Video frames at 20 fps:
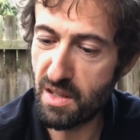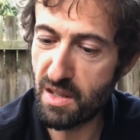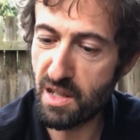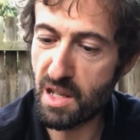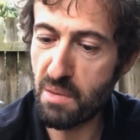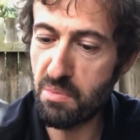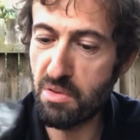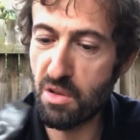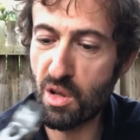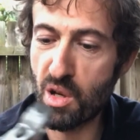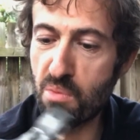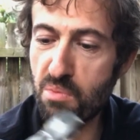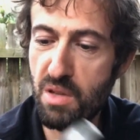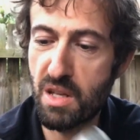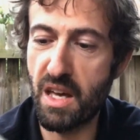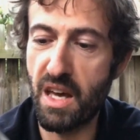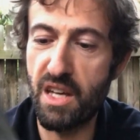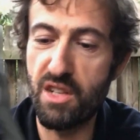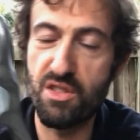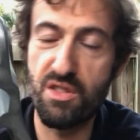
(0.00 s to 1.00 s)
A couple of
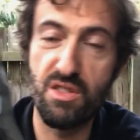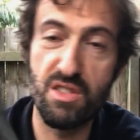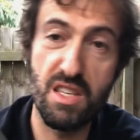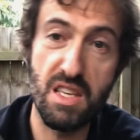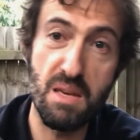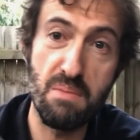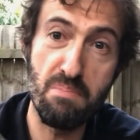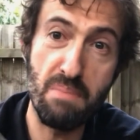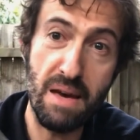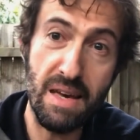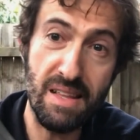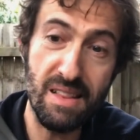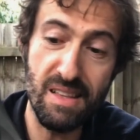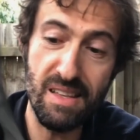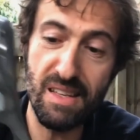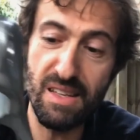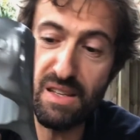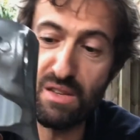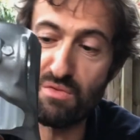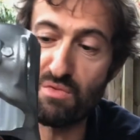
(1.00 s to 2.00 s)
complications here,
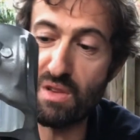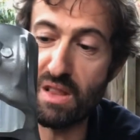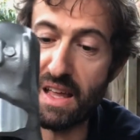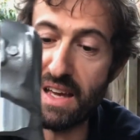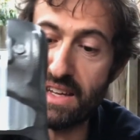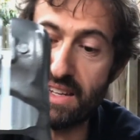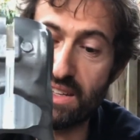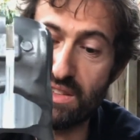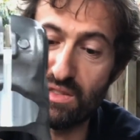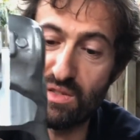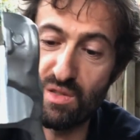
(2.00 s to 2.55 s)
mainly relating